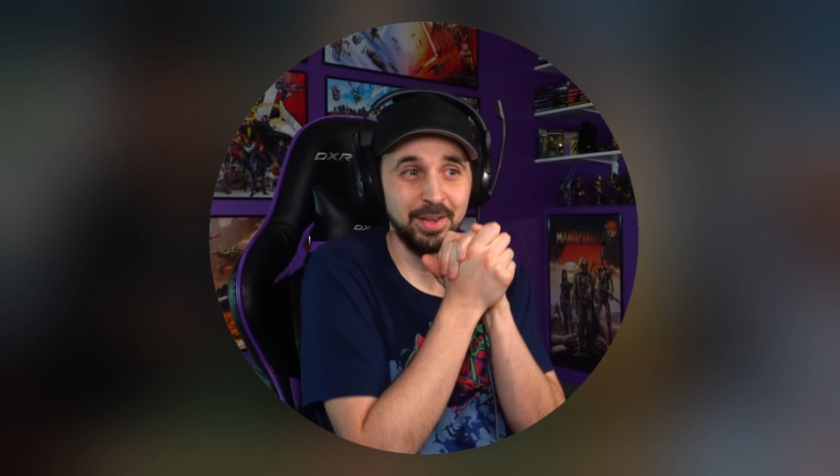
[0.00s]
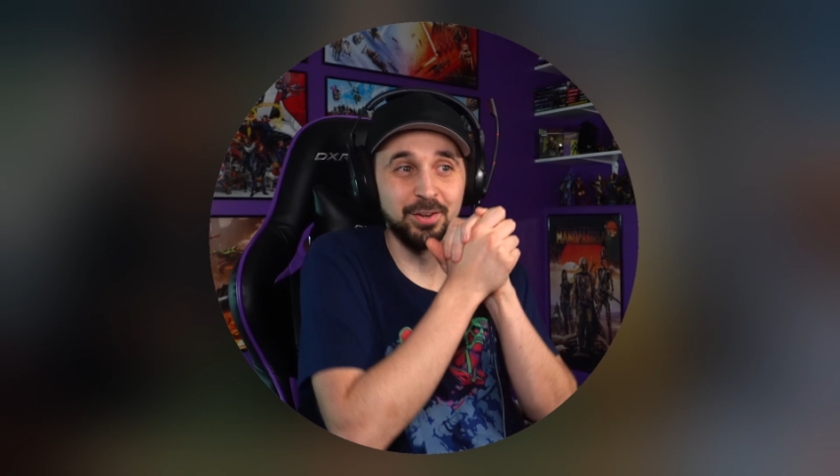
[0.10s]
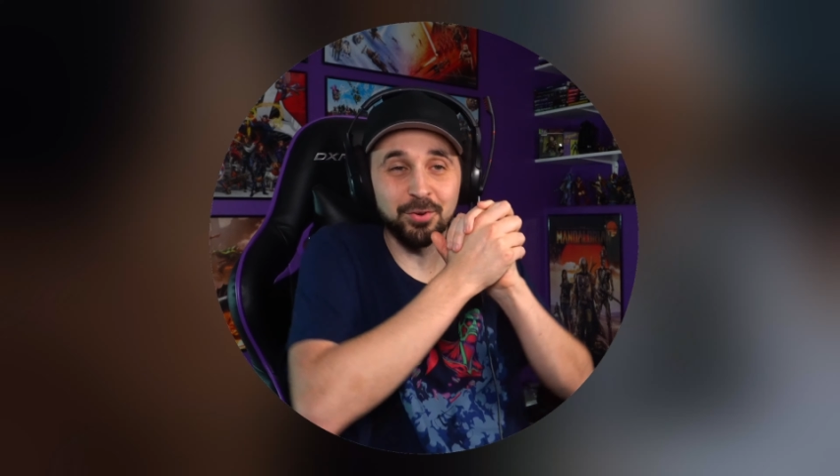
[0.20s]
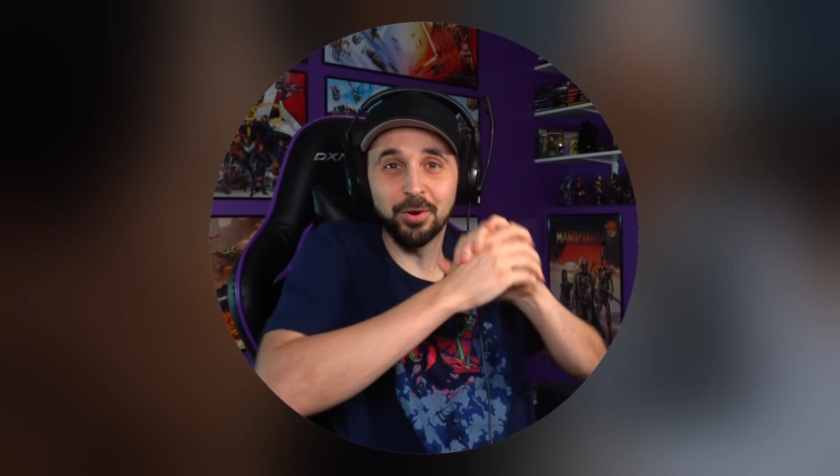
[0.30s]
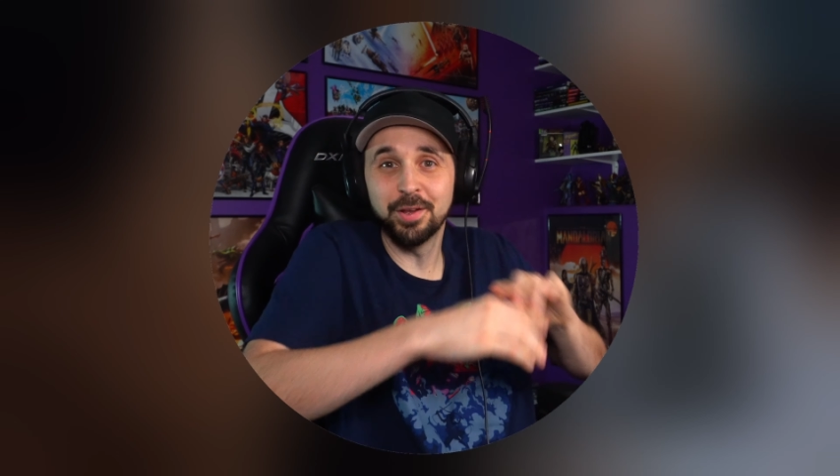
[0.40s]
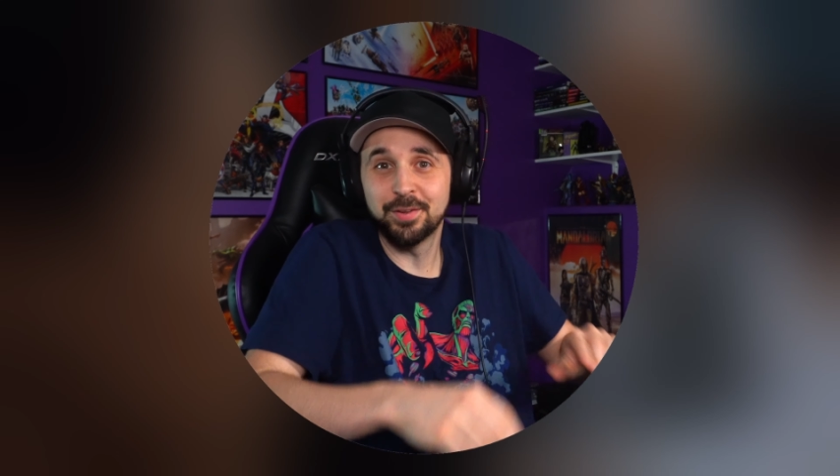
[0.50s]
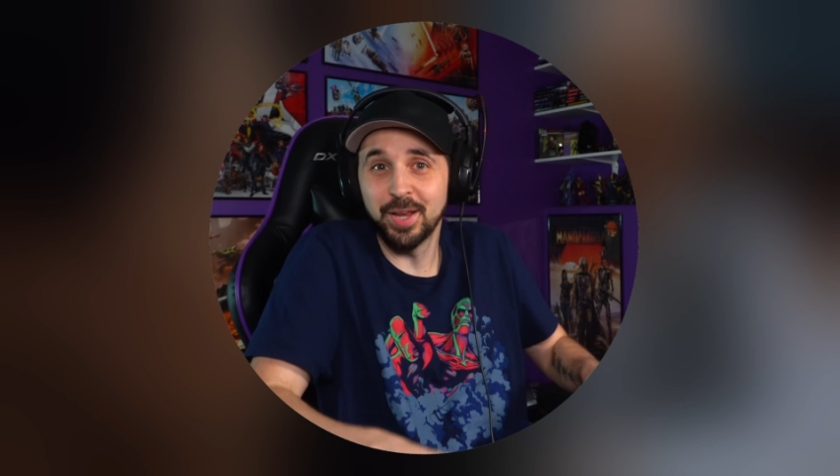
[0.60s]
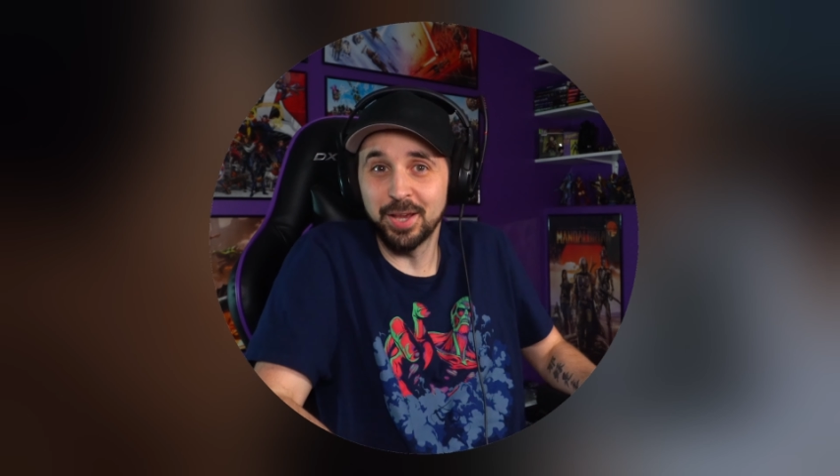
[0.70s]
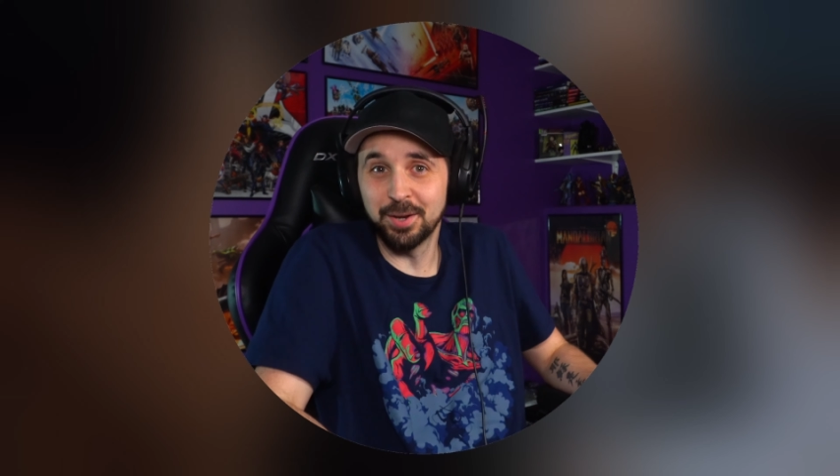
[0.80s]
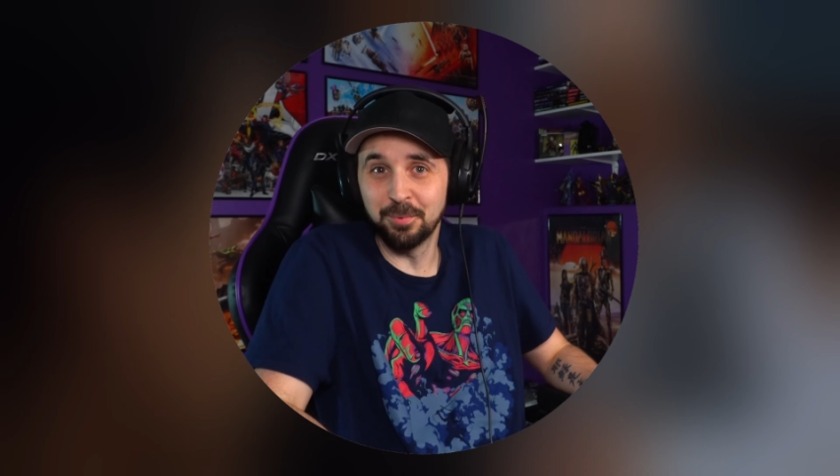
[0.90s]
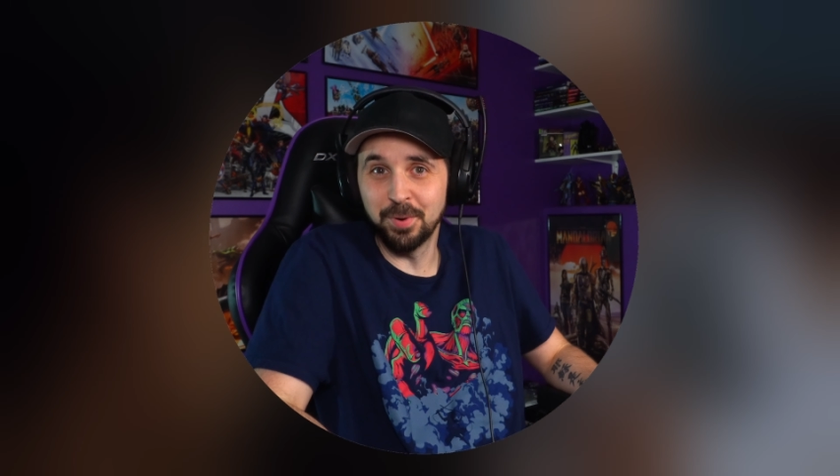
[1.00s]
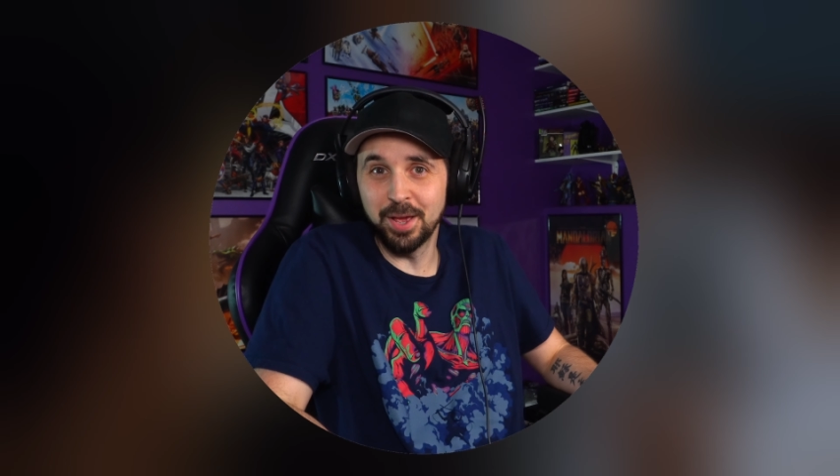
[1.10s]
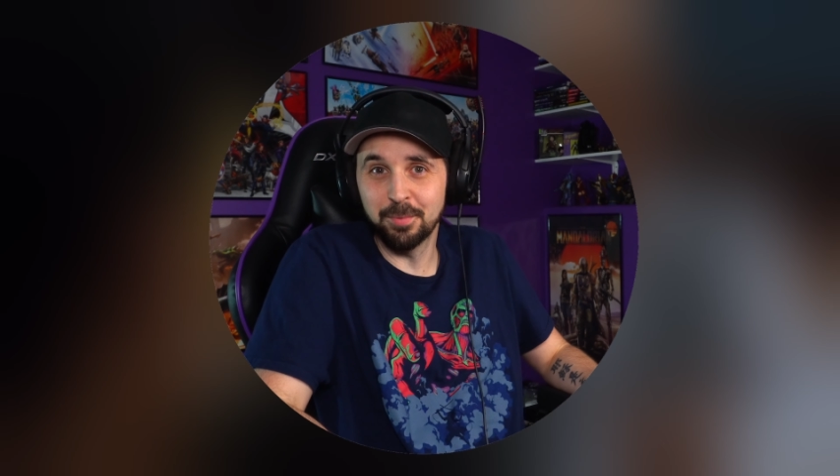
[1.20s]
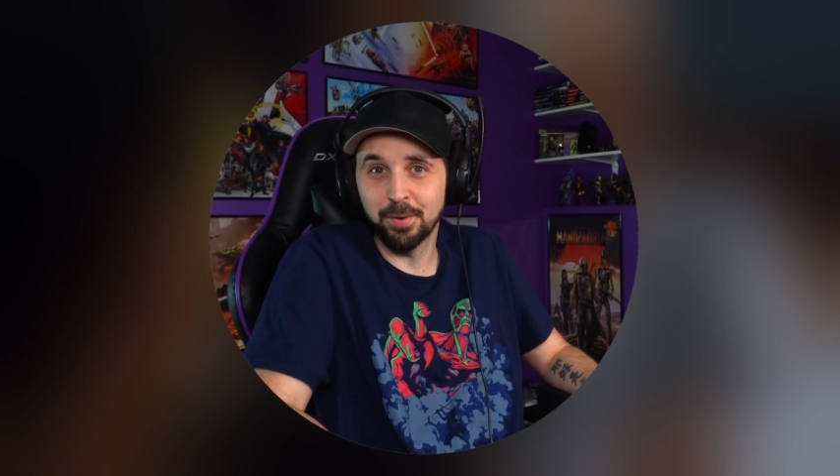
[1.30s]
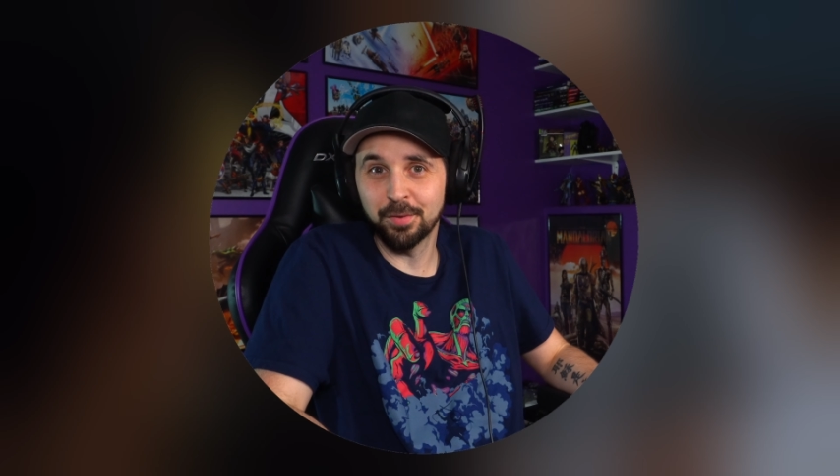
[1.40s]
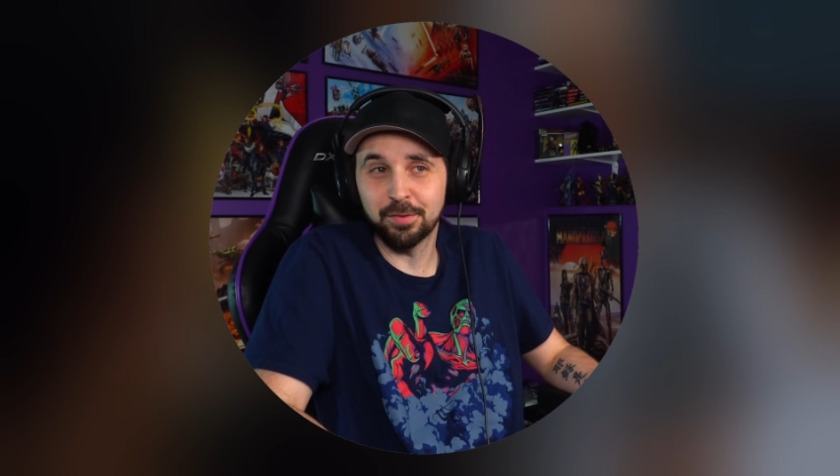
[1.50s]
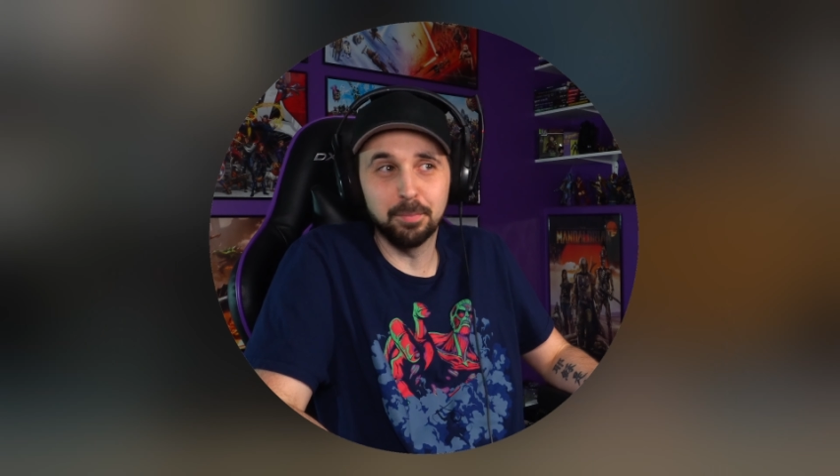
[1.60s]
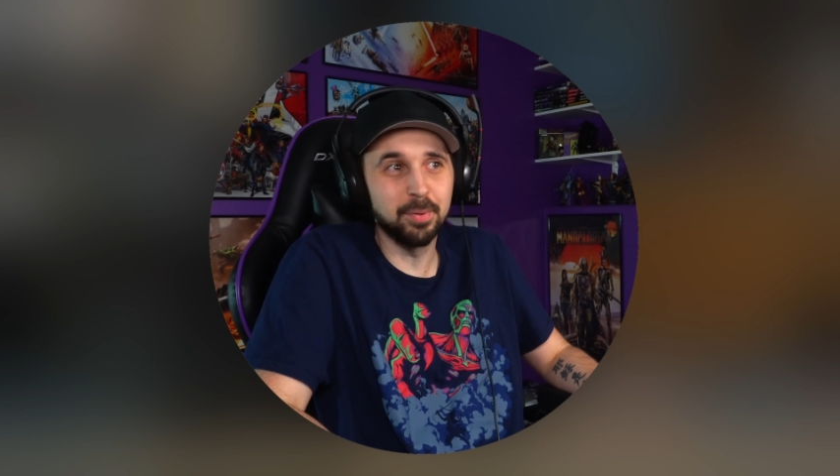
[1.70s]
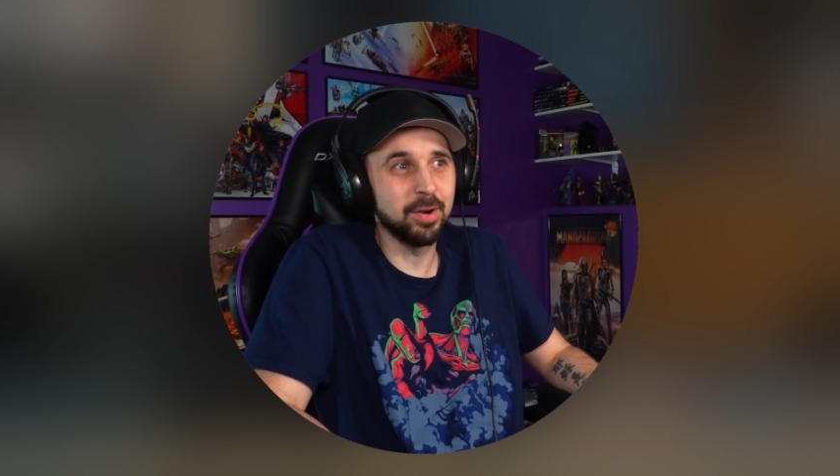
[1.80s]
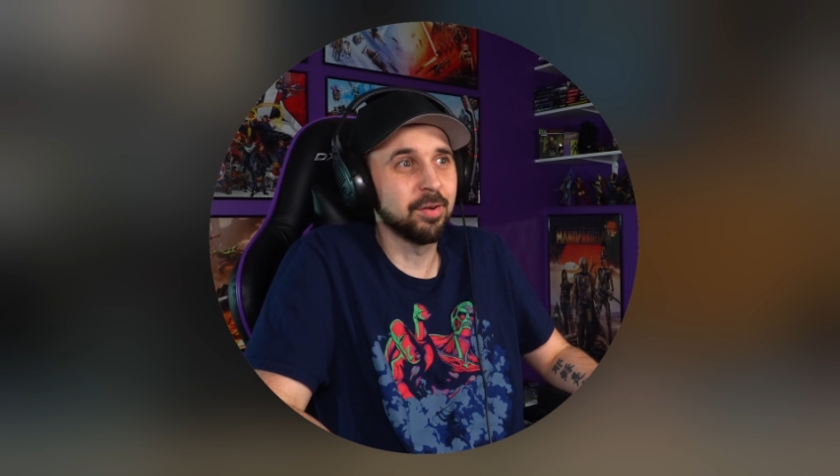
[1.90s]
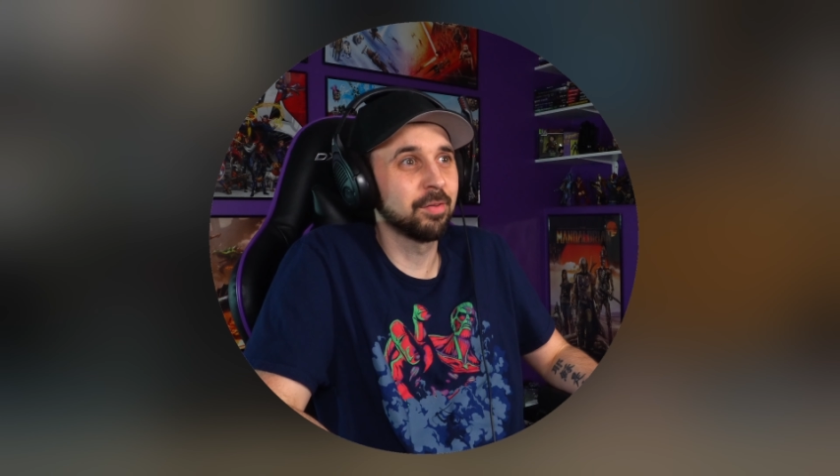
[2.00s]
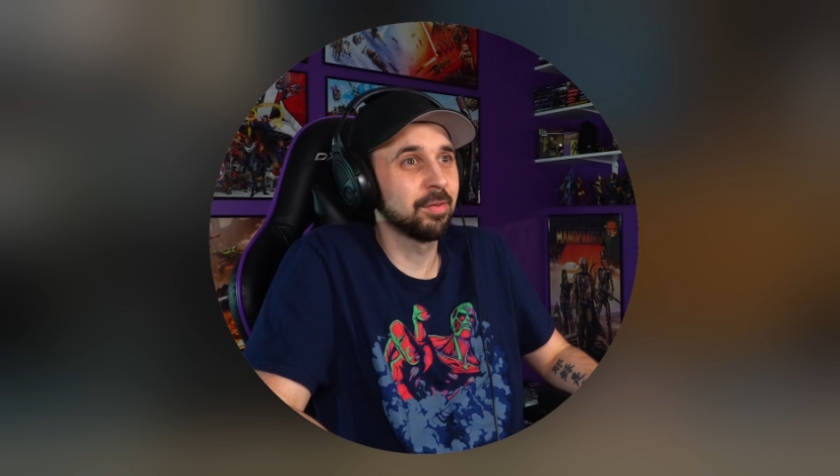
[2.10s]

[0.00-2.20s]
Troy's taking it way worse than Pierce.